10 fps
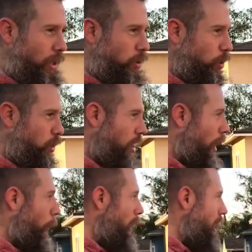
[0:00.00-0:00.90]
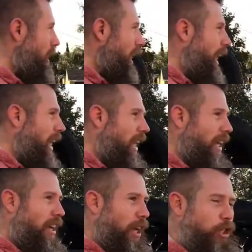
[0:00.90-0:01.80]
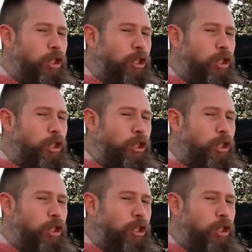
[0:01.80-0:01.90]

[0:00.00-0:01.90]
So today we need to take a, a